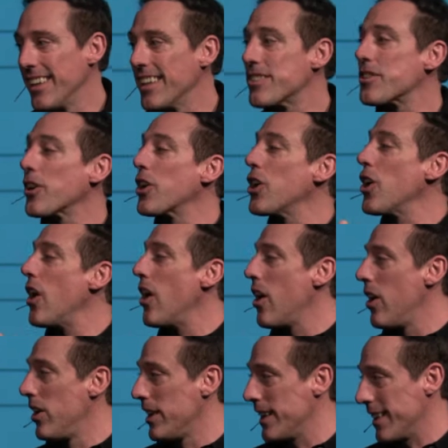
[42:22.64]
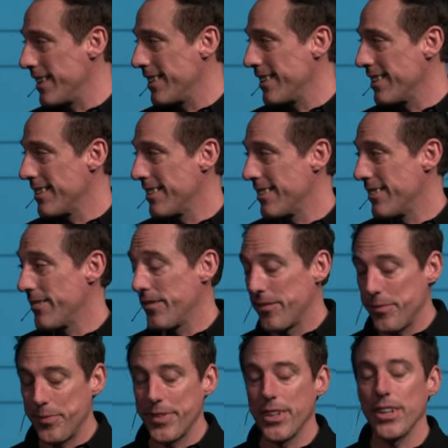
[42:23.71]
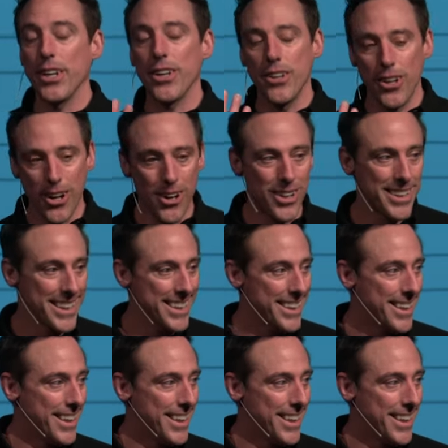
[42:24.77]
it's a calling, a calling.